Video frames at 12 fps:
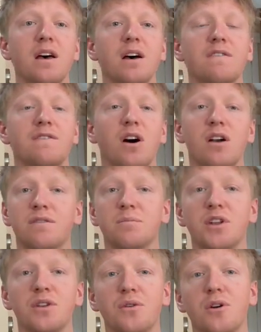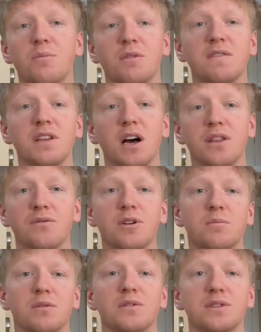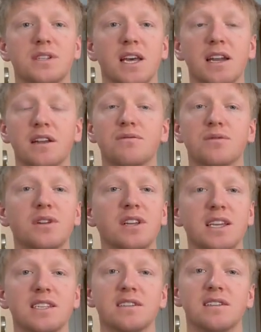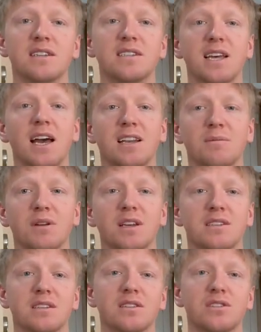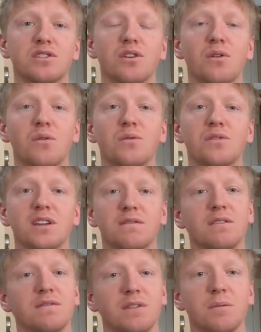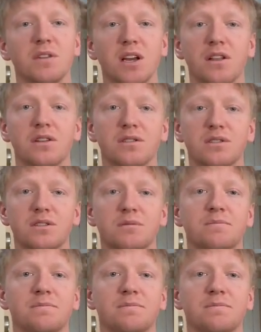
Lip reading: far from the norm of the other ripples, and it is really easy to detect because it is so different from the others.